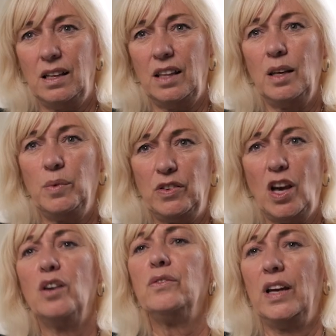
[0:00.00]
I think with
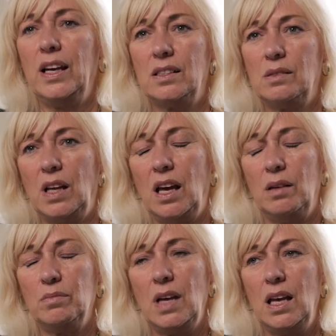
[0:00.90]

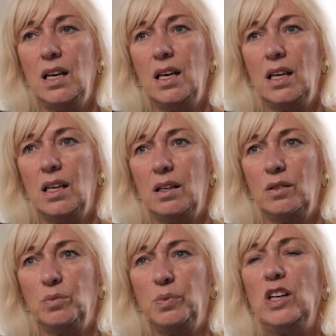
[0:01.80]
COVID,
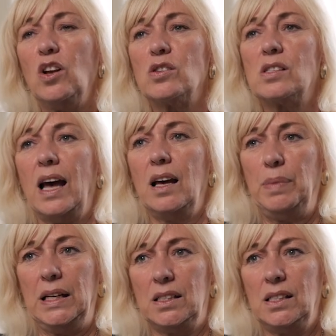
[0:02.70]
we lost that
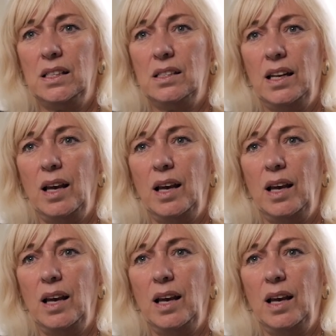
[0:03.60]
ability to